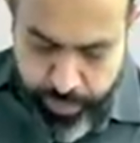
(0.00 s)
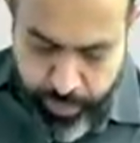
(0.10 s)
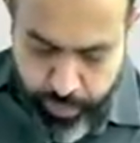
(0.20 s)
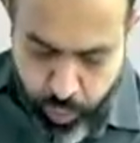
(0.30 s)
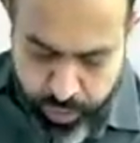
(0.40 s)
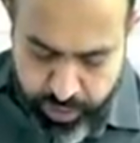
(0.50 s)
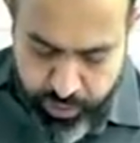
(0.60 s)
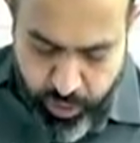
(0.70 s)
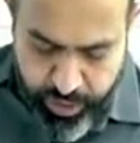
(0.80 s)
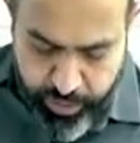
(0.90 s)
Bonus
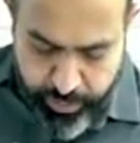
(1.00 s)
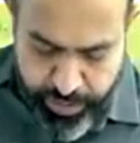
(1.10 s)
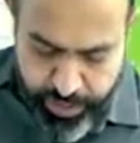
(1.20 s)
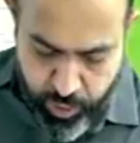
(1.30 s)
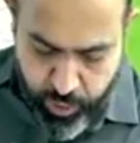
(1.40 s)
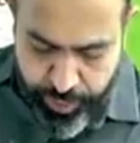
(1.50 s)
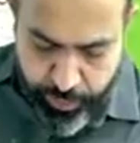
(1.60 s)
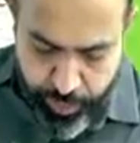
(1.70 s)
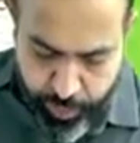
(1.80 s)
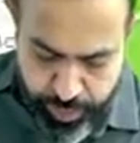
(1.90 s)
or commission to
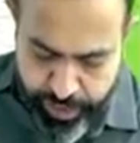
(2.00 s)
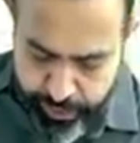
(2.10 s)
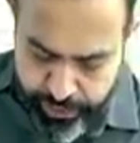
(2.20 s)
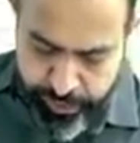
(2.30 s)
employee.